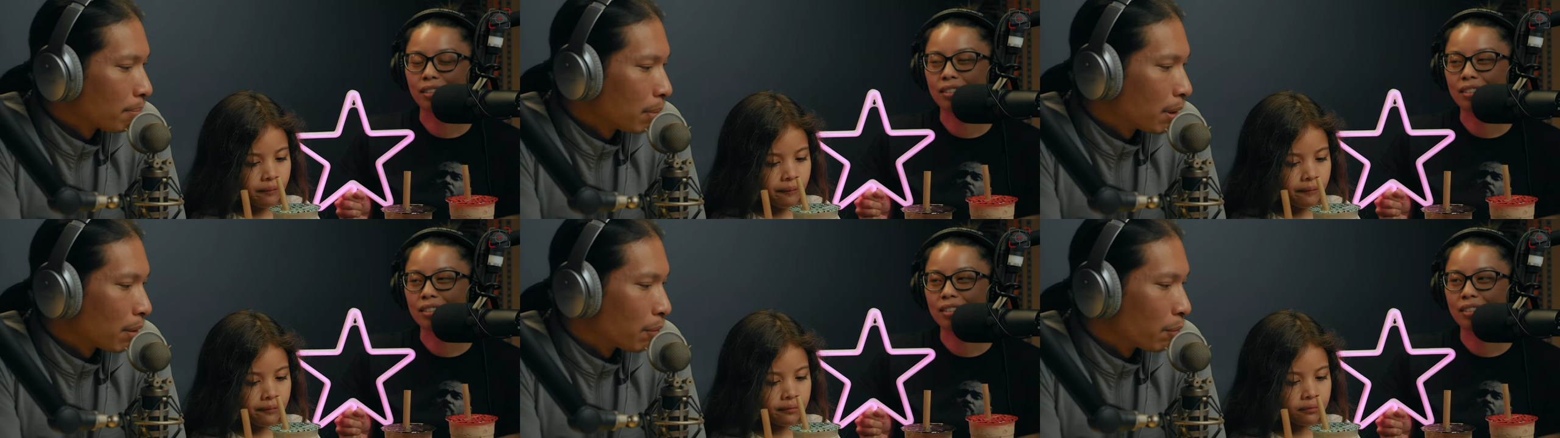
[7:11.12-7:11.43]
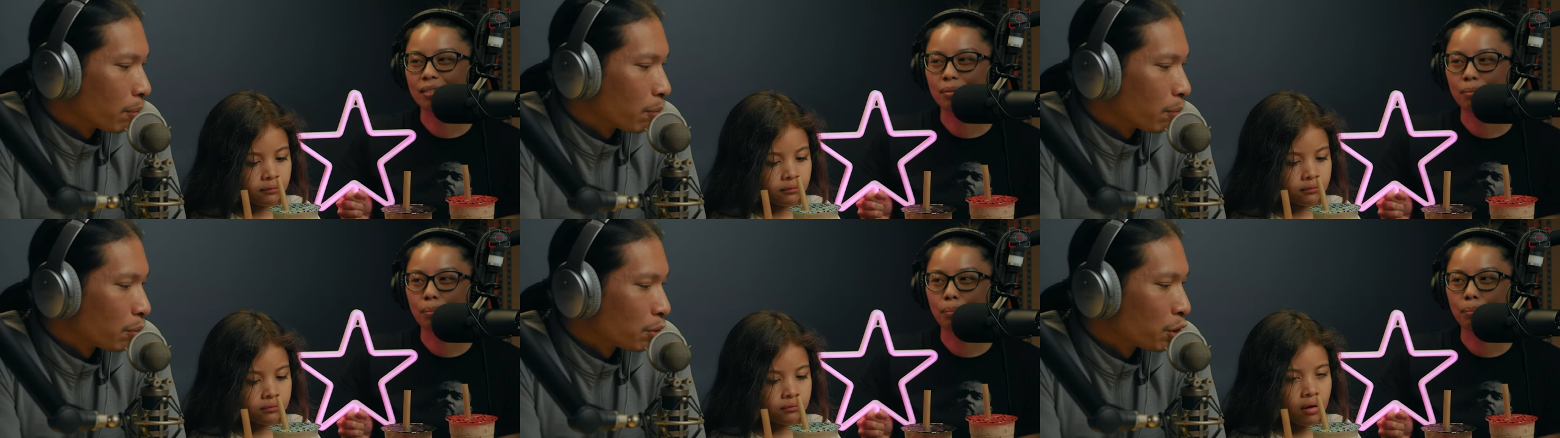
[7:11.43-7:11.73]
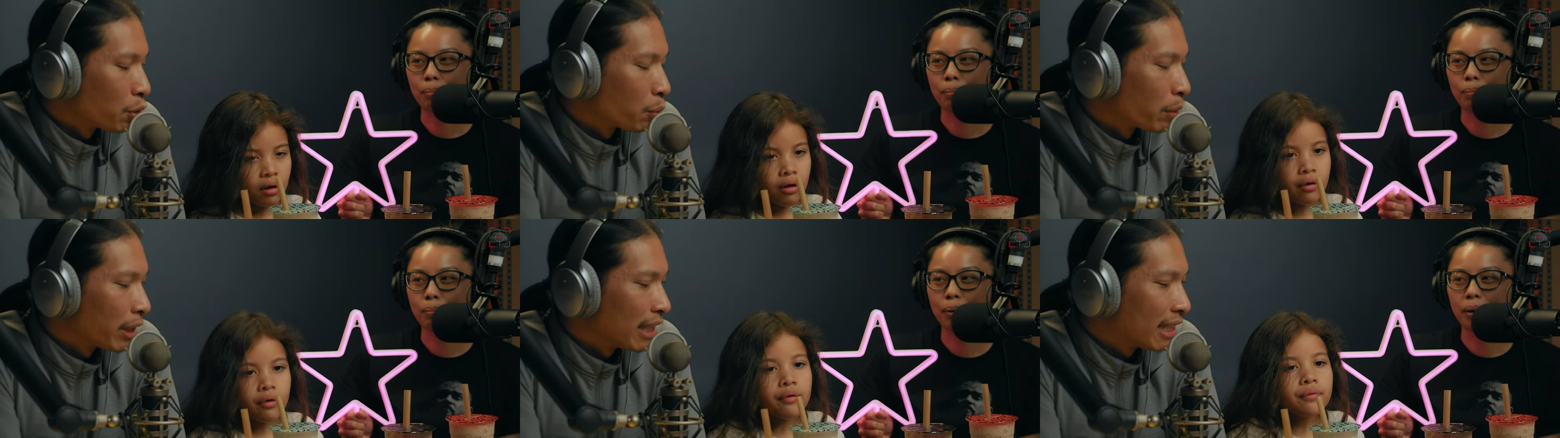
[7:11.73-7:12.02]
Speaker 1: But
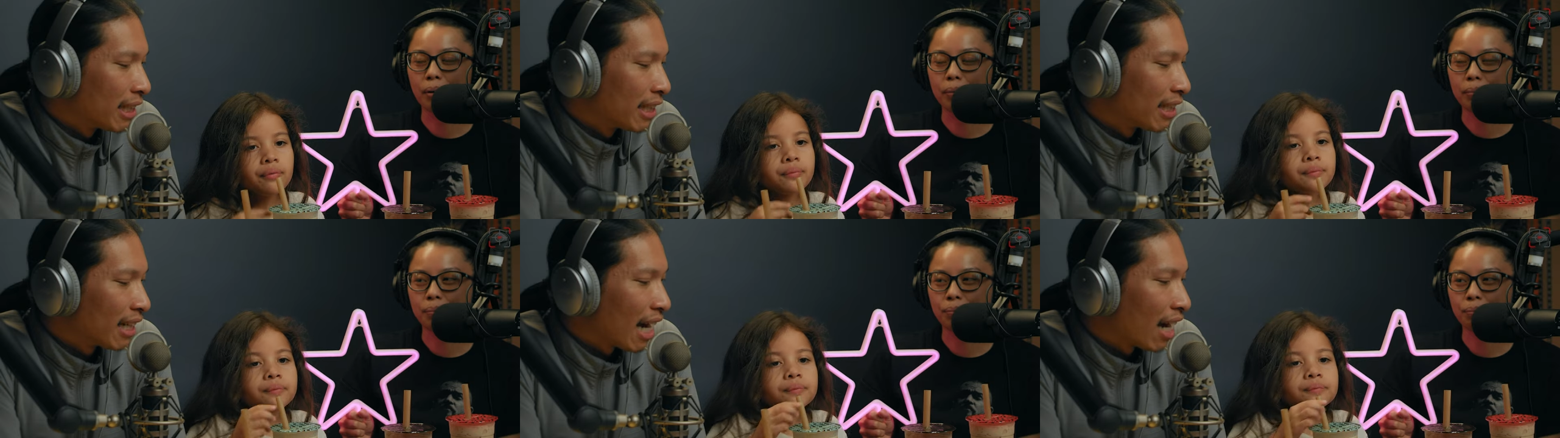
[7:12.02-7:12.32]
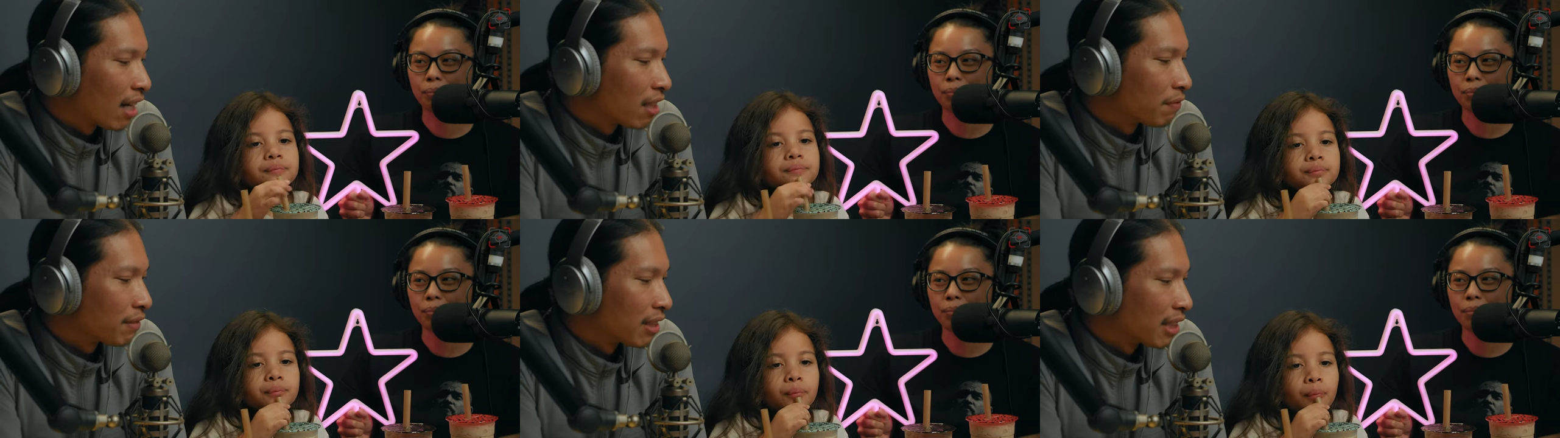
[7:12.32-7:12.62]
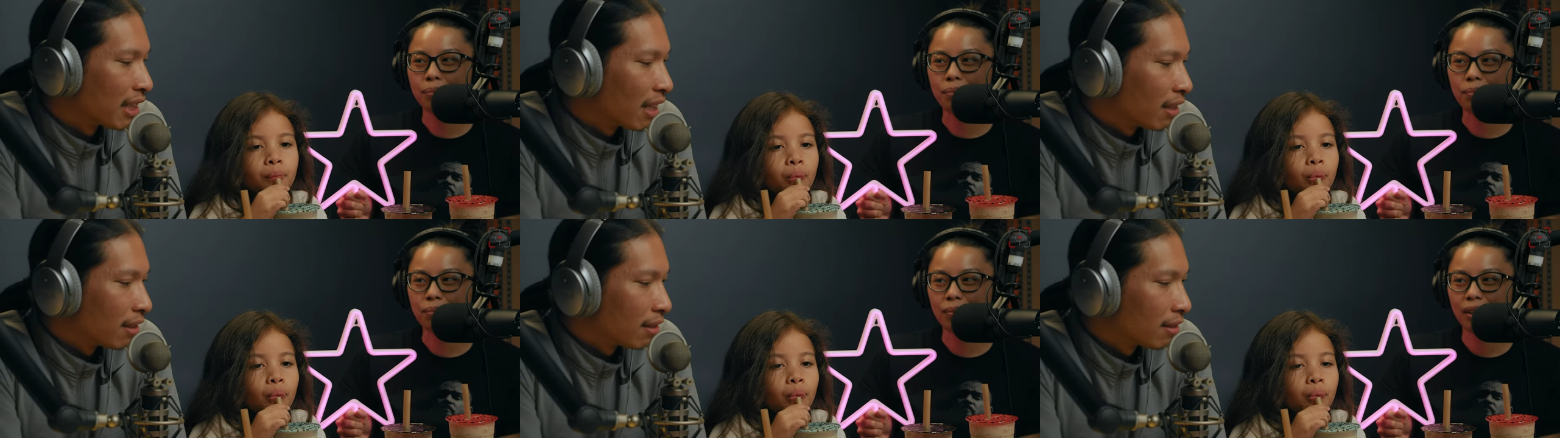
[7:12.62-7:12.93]
you're rating it out of the
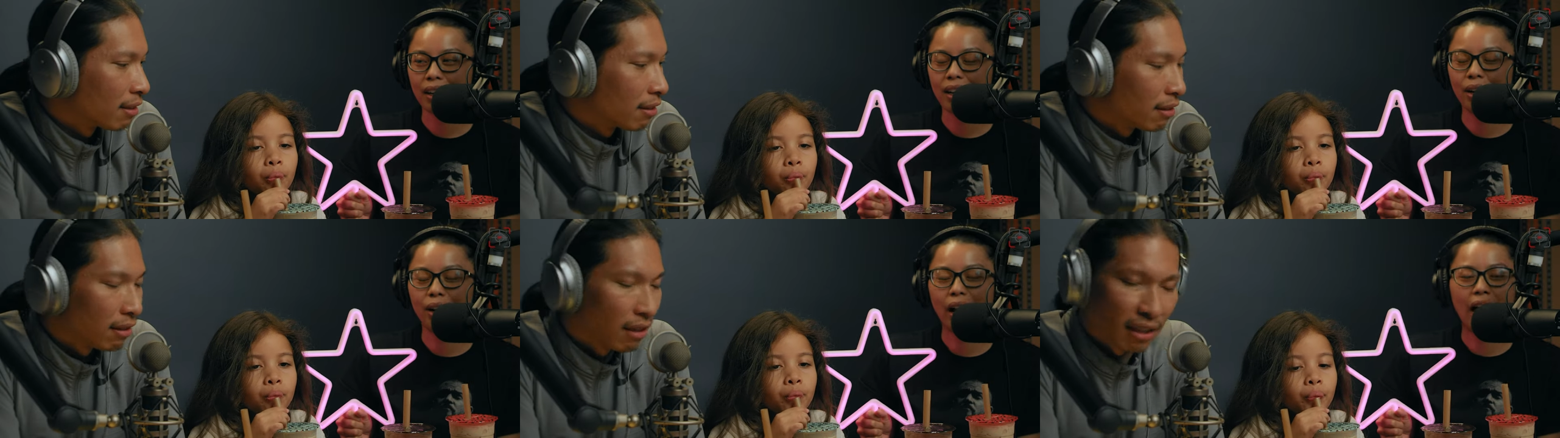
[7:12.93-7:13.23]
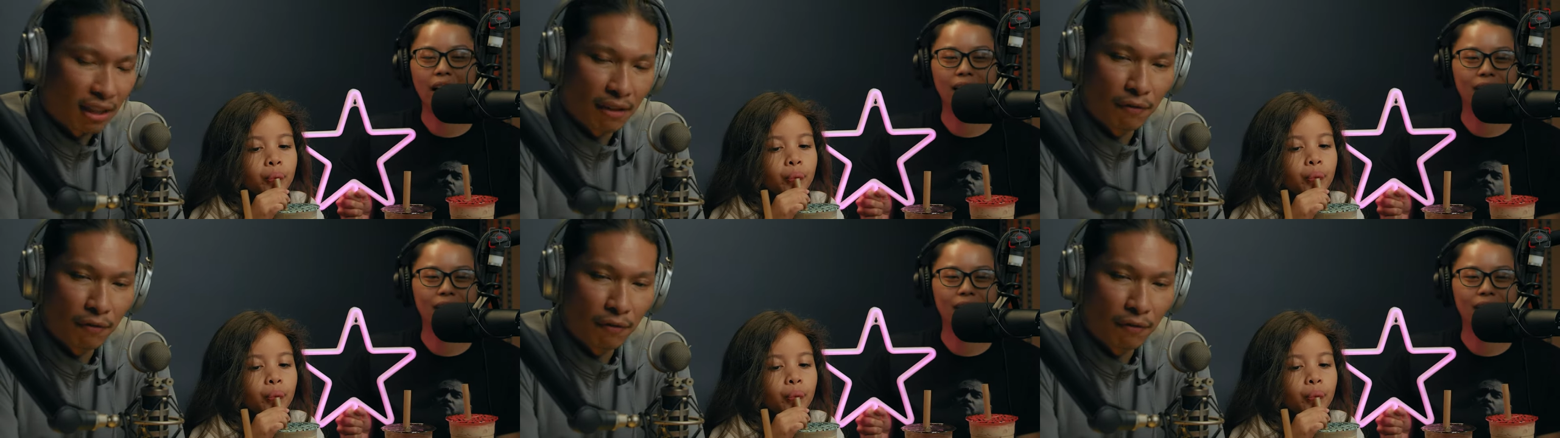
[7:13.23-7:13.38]
gate. Like